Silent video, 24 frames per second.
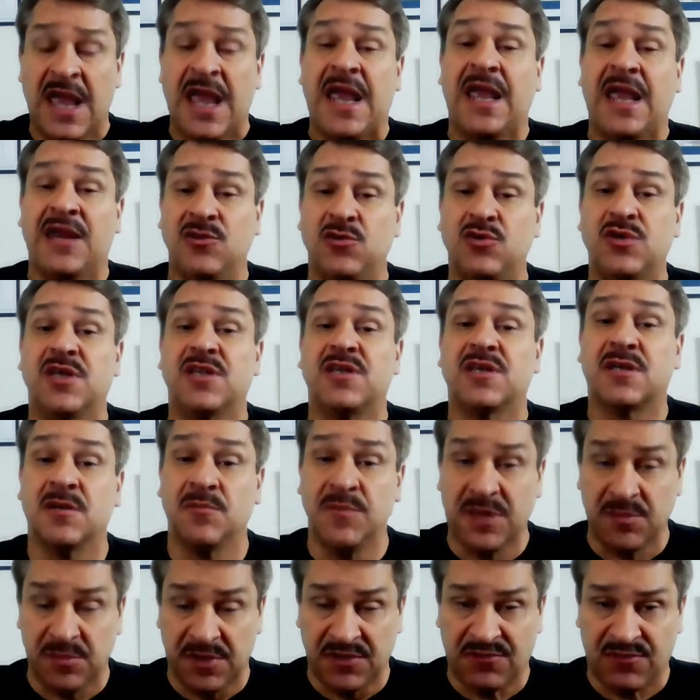and you get the
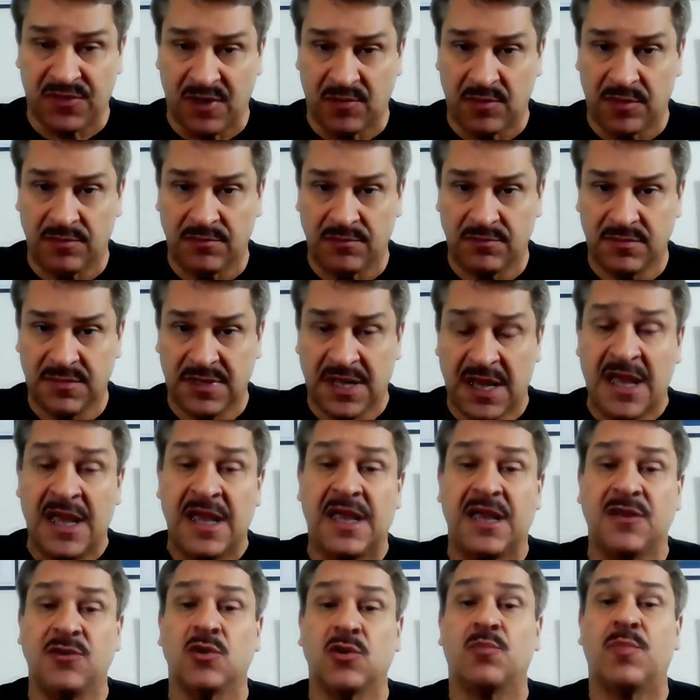commitment from them,
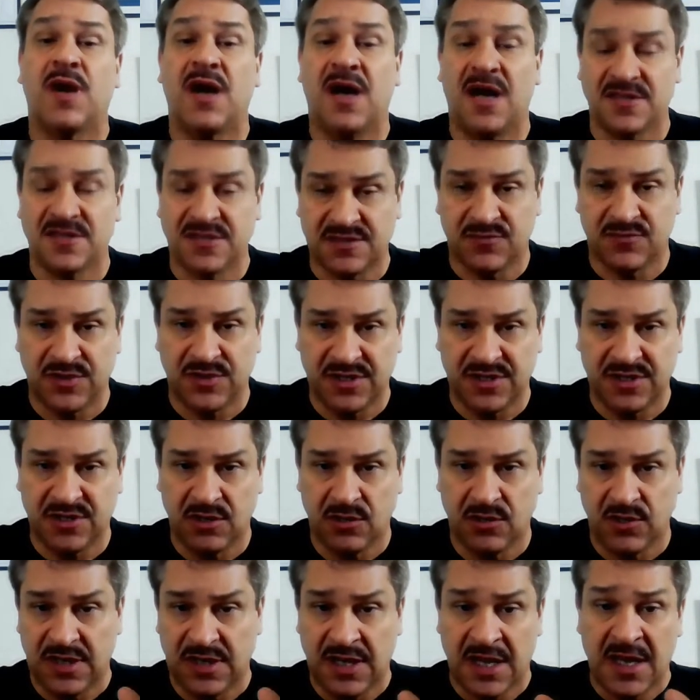and you're positive when you
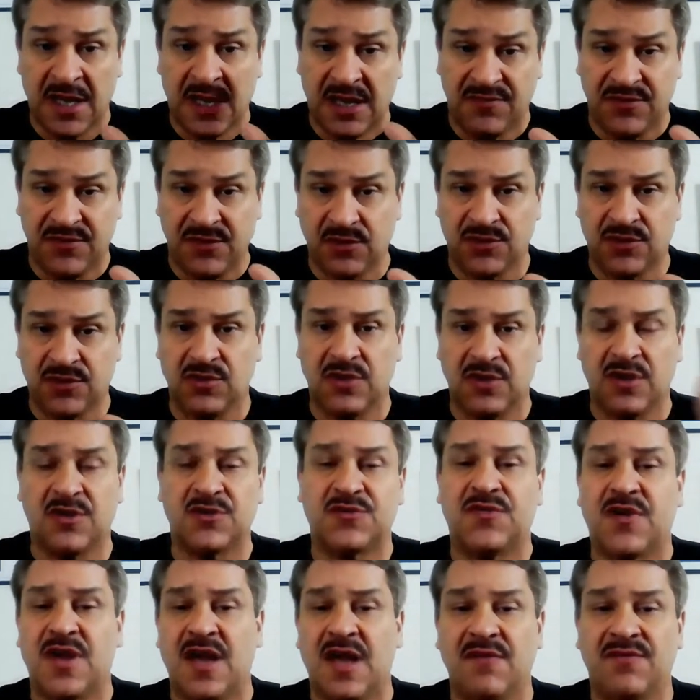do it. If you'll do
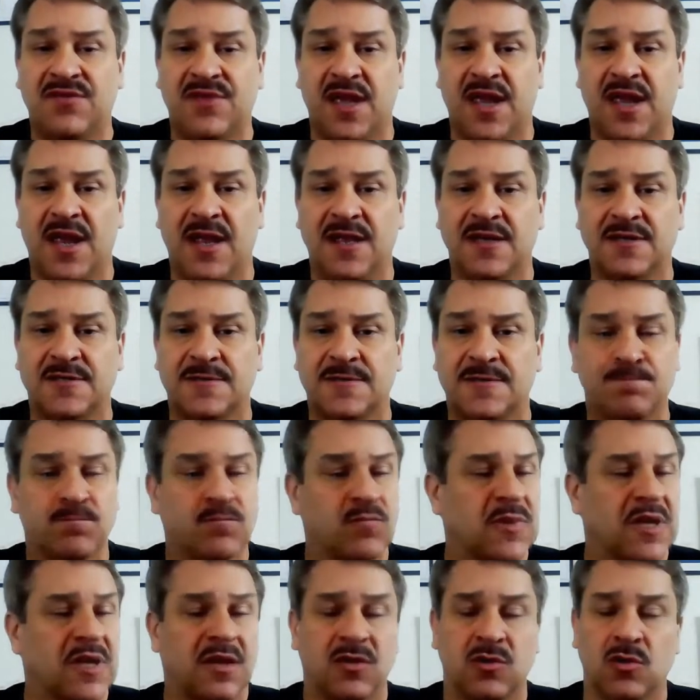those 5 things,
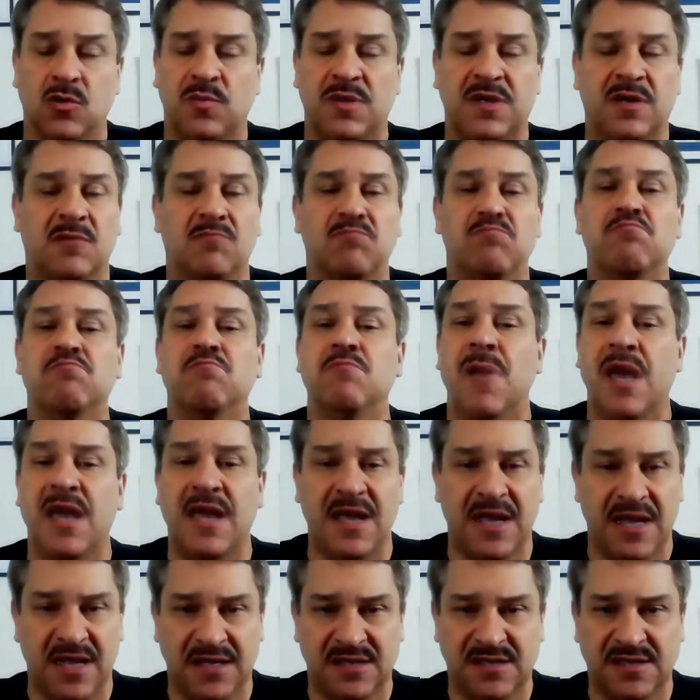you'll be
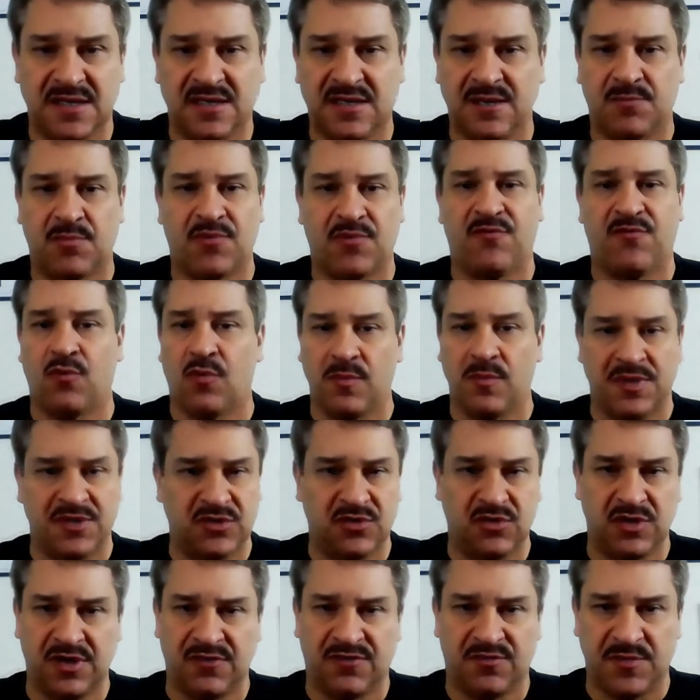amazed at the performance
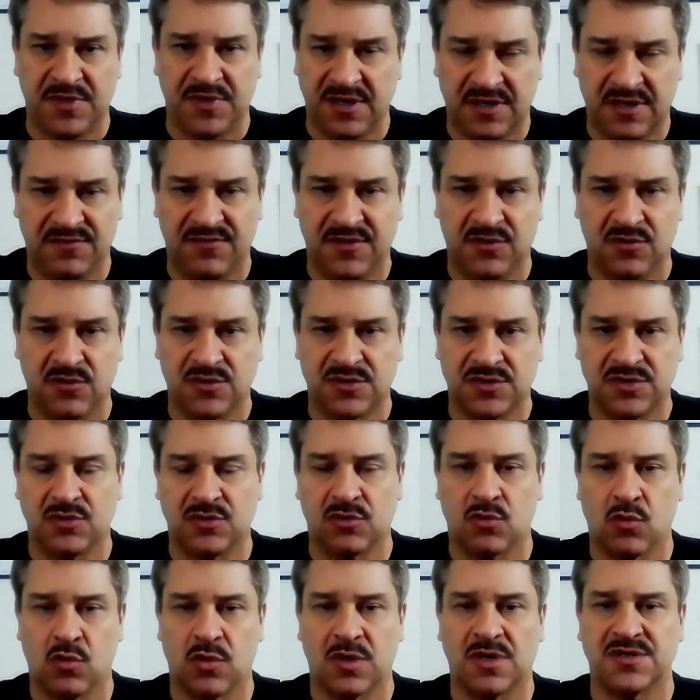you get from the individuals in
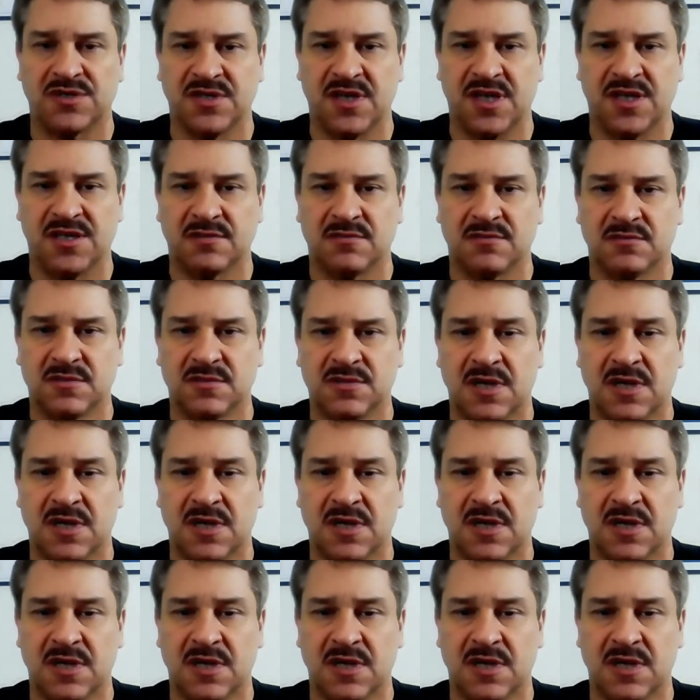your organization.